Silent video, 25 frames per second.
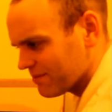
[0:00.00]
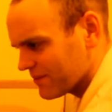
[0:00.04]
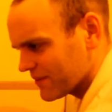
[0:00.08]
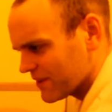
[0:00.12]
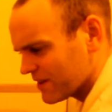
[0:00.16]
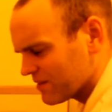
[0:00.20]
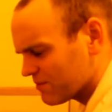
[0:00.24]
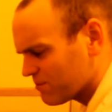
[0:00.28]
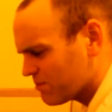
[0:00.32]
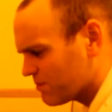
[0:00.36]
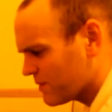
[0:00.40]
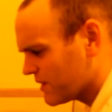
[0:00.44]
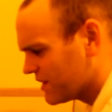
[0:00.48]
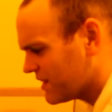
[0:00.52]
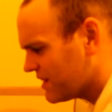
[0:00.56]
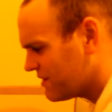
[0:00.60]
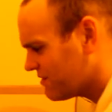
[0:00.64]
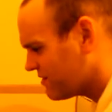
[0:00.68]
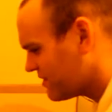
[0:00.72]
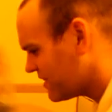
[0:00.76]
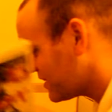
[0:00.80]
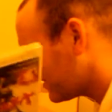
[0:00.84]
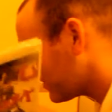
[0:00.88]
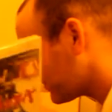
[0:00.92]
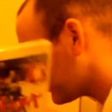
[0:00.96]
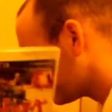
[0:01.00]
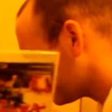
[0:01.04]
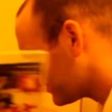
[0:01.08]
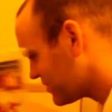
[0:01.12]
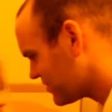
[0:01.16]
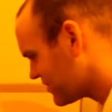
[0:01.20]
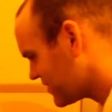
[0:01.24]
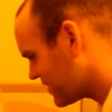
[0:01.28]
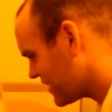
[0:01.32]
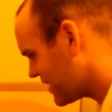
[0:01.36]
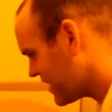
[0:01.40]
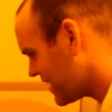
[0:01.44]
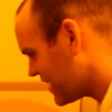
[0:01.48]
believe this
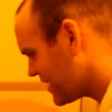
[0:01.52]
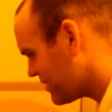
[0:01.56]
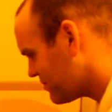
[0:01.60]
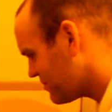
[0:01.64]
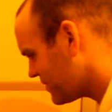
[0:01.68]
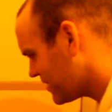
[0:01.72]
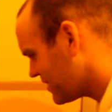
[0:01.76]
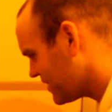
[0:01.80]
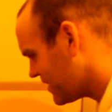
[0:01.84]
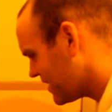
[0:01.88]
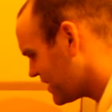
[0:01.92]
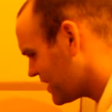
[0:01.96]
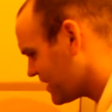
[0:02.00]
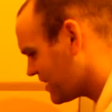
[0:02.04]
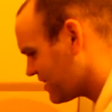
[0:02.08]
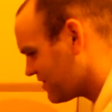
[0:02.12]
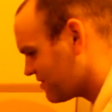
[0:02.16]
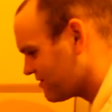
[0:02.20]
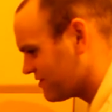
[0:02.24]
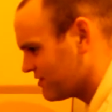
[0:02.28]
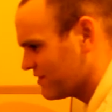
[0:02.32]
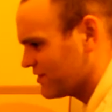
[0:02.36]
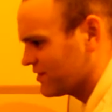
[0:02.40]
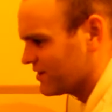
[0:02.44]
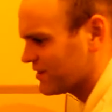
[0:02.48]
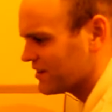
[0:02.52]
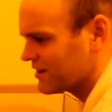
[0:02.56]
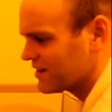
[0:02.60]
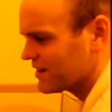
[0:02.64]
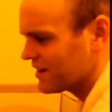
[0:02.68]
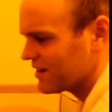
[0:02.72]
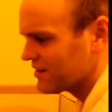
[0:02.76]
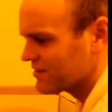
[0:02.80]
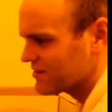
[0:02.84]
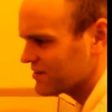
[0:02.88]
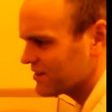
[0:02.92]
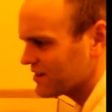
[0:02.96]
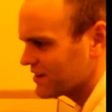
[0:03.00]
was the game of the year for
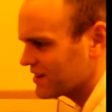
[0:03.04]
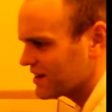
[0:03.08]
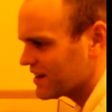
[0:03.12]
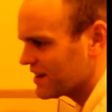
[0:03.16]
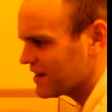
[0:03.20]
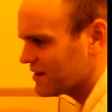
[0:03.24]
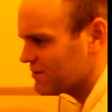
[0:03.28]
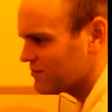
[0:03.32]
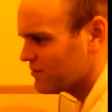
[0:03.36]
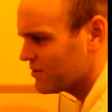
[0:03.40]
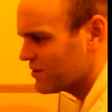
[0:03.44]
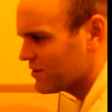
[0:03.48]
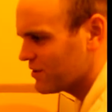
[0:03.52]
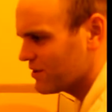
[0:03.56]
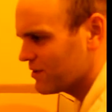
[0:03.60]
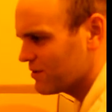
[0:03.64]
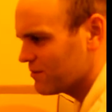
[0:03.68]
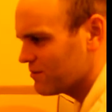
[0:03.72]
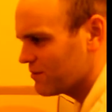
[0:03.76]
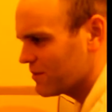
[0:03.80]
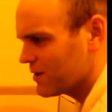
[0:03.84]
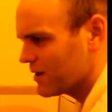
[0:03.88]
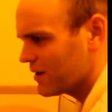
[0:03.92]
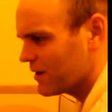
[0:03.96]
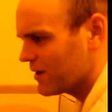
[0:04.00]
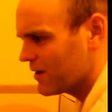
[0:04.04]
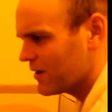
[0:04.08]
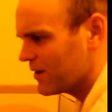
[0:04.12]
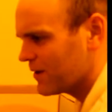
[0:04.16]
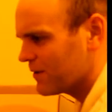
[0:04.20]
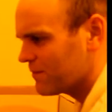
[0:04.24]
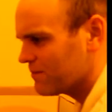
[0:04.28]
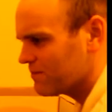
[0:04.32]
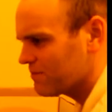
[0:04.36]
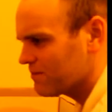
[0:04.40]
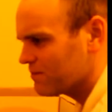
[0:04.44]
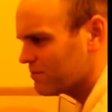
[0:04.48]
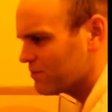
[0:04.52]
Classic Game Room,
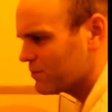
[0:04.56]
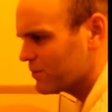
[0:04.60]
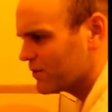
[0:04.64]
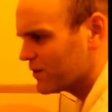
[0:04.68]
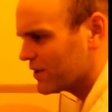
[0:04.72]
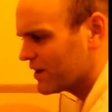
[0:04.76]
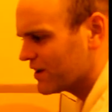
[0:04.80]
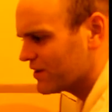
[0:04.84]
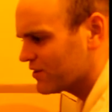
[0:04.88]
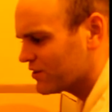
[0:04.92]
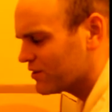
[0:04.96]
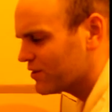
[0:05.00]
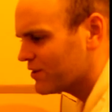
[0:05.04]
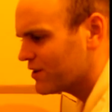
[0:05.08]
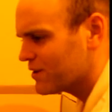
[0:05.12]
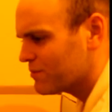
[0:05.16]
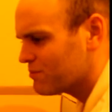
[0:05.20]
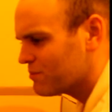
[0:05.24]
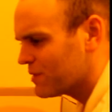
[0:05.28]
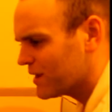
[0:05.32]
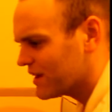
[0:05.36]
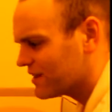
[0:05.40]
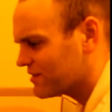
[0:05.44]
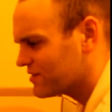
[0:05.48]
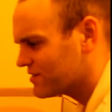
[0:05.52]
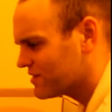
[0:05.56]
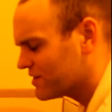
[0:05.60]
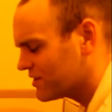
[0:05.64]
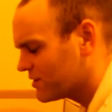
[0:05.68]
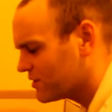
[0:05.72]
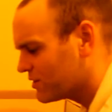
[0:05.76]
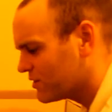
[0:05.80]
but I'd already picked it